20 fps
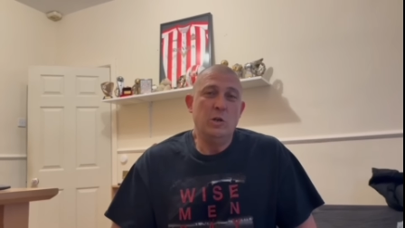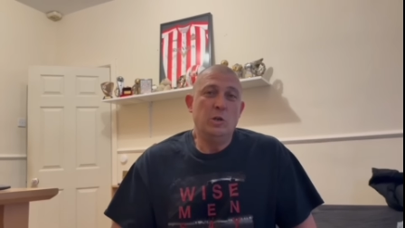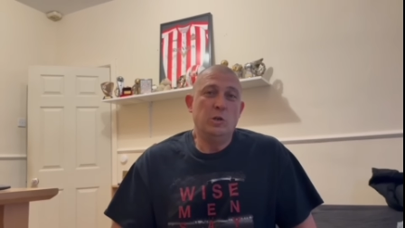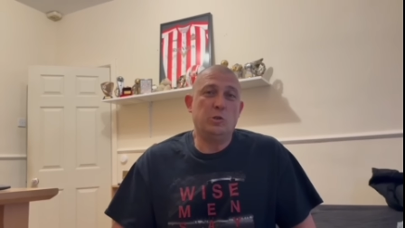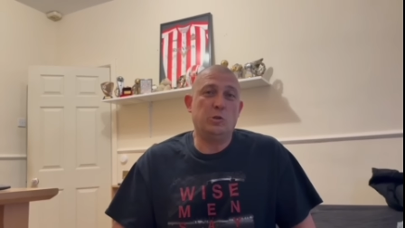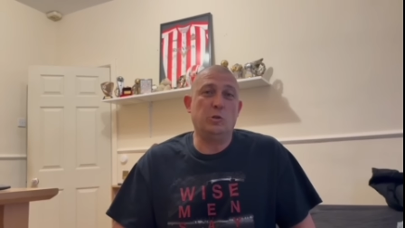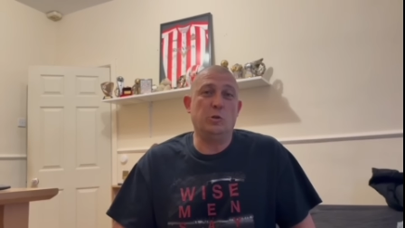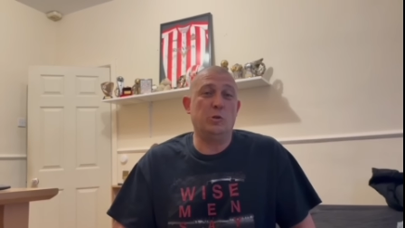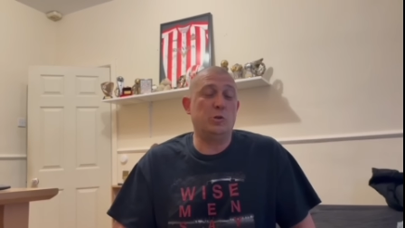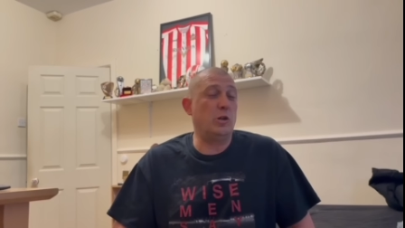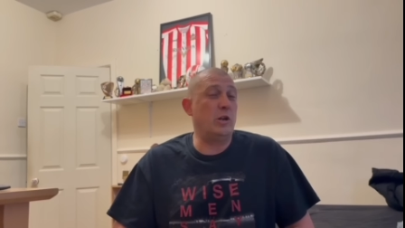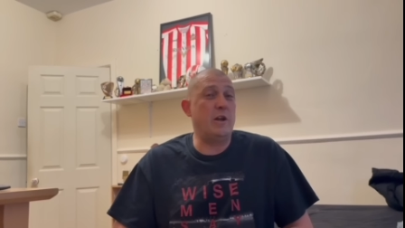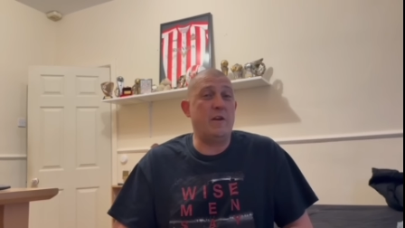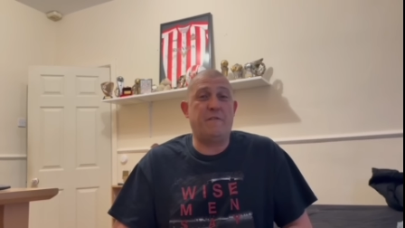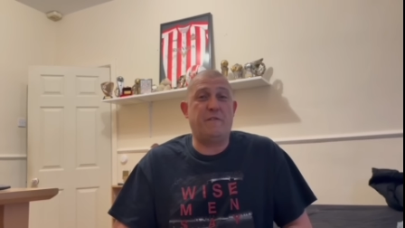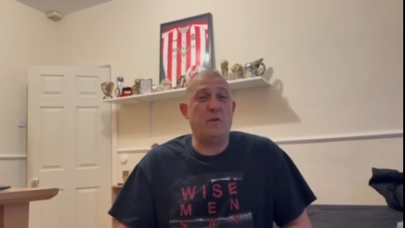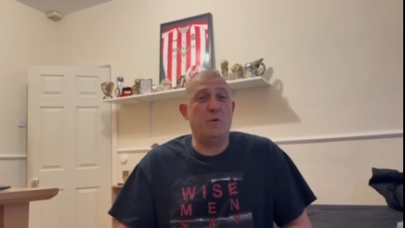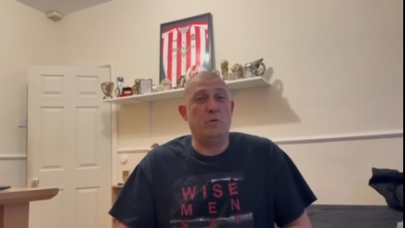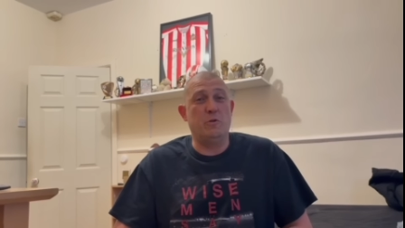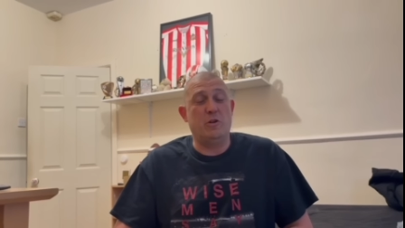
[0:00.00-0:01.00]
So there's only a
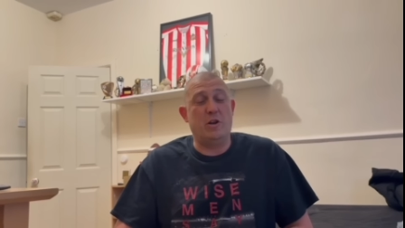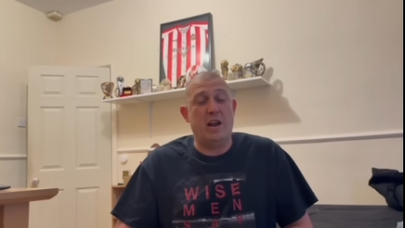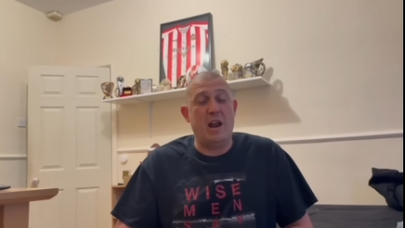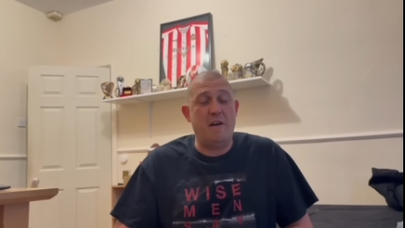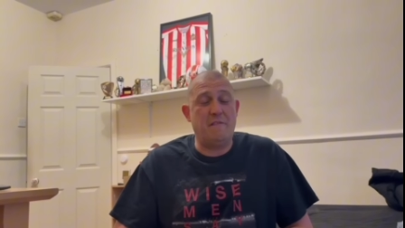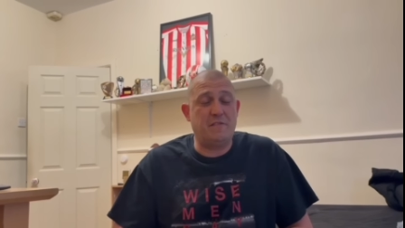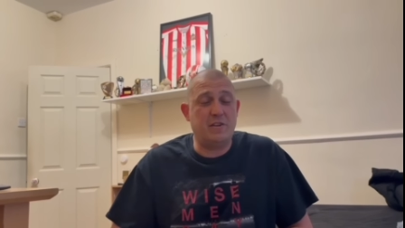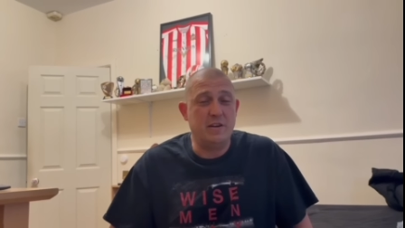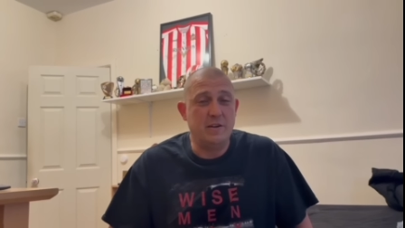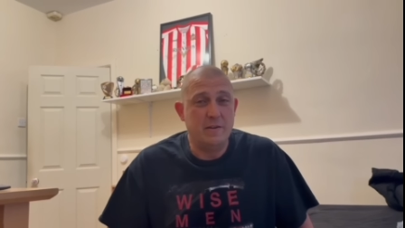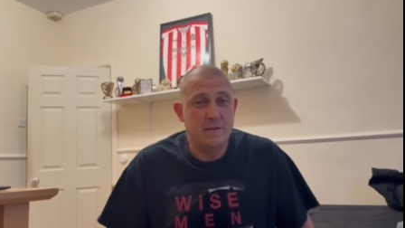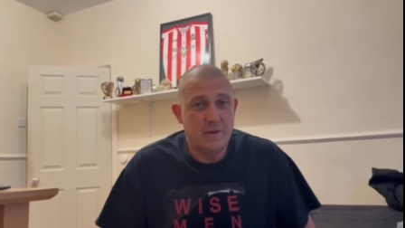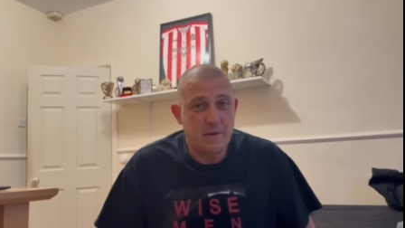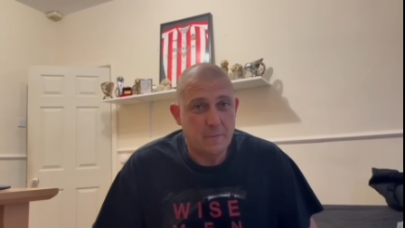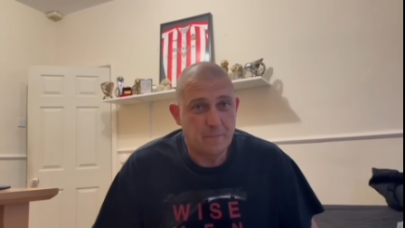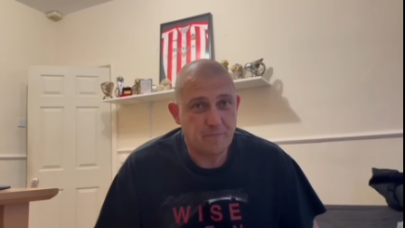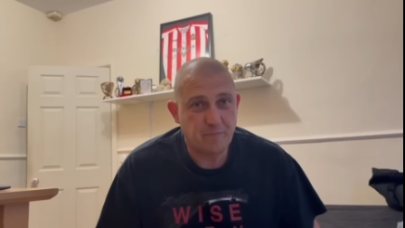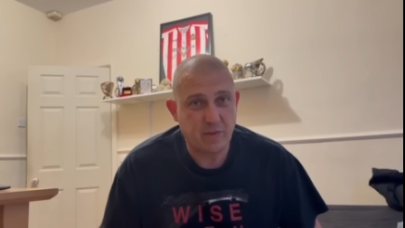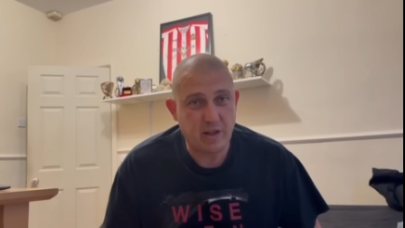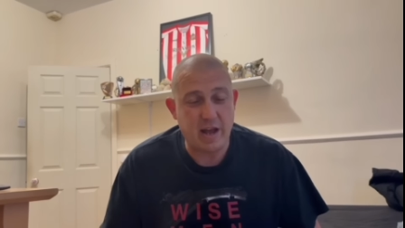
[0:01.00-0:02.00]
few hundred left,
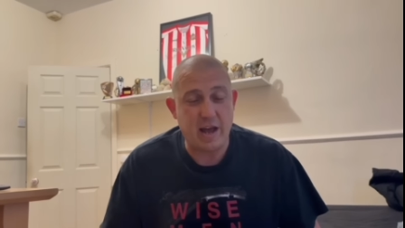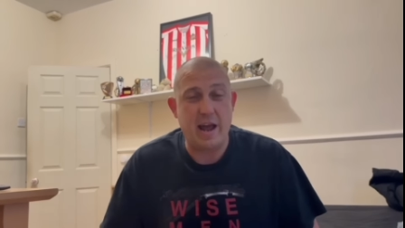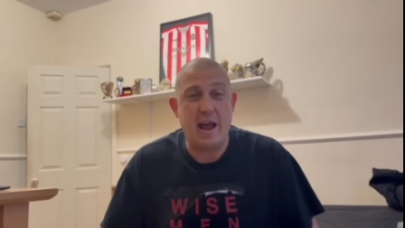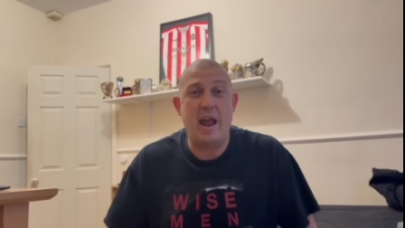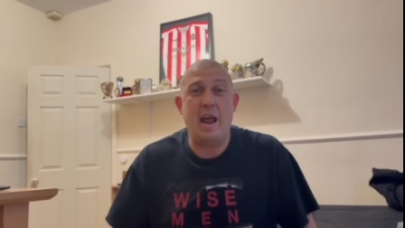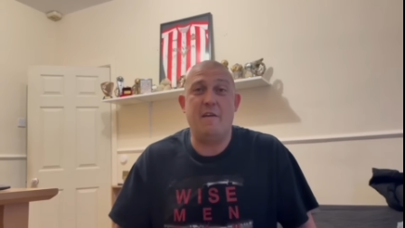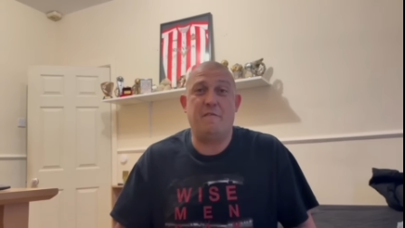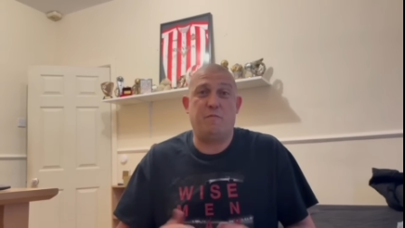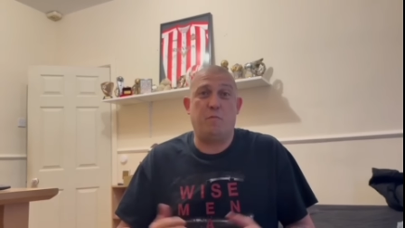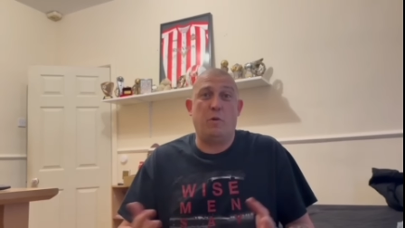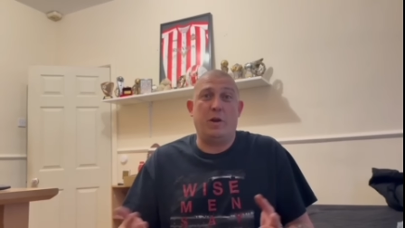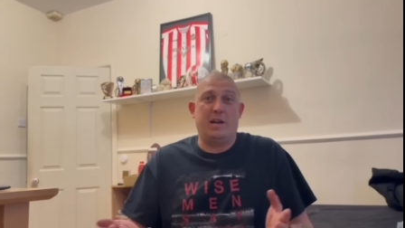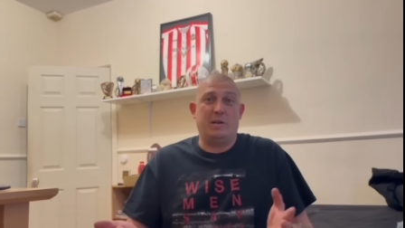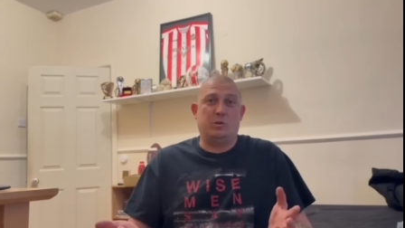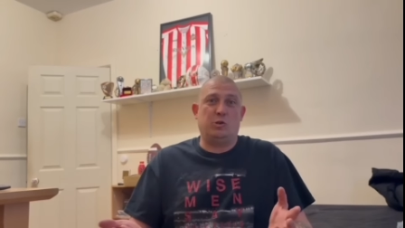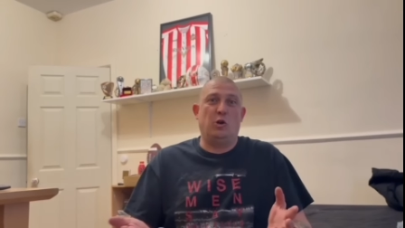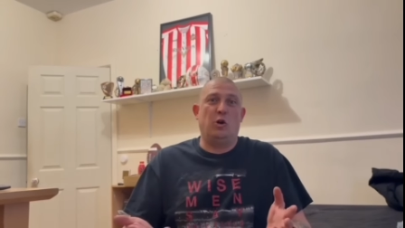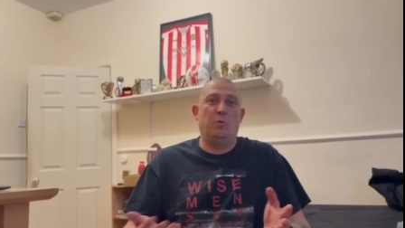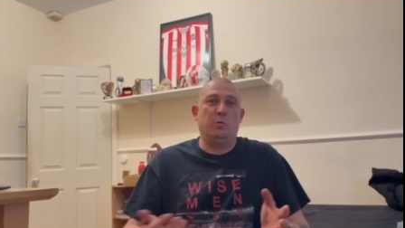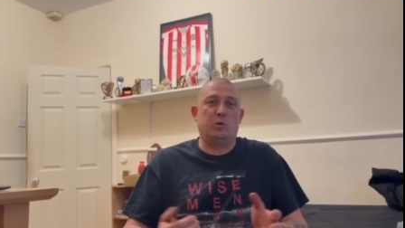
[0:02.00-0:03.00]
if what I
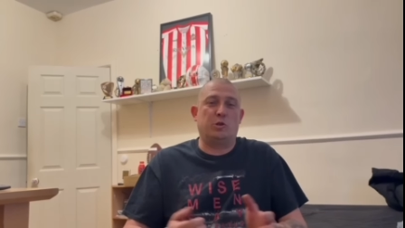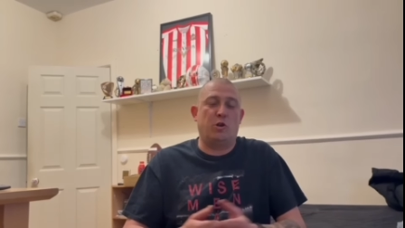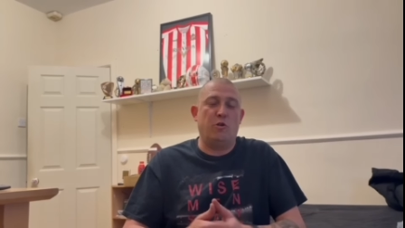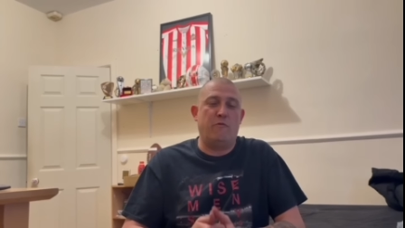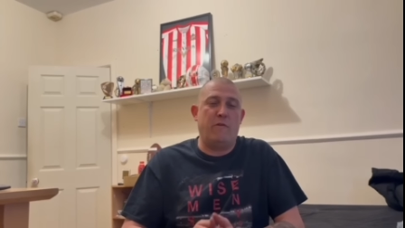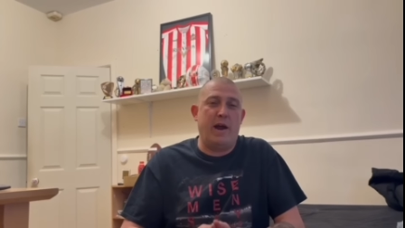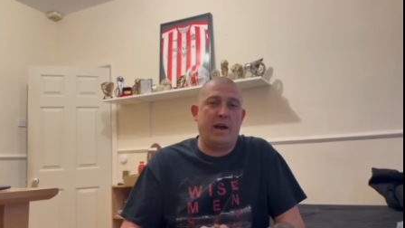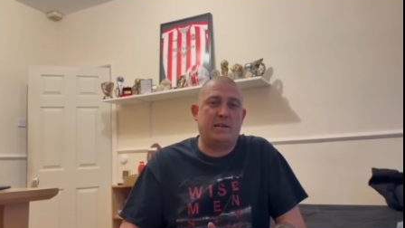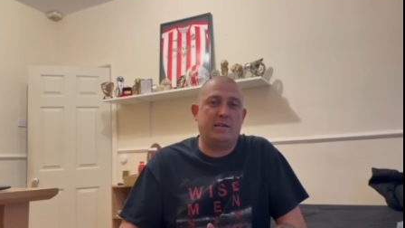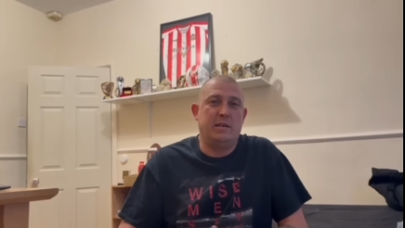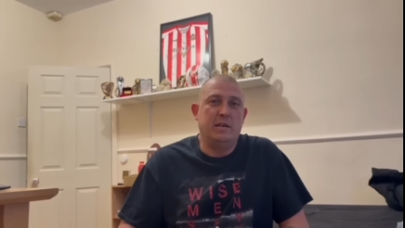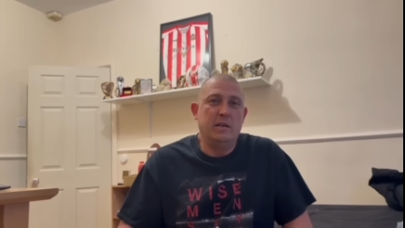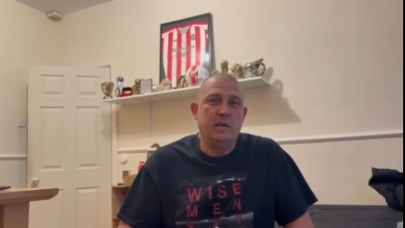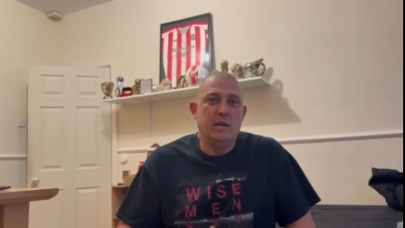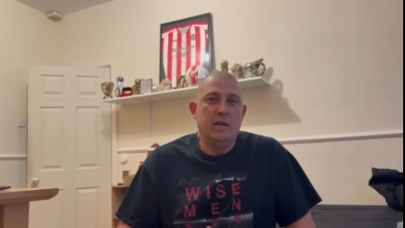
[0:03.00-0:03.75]
saw was correct,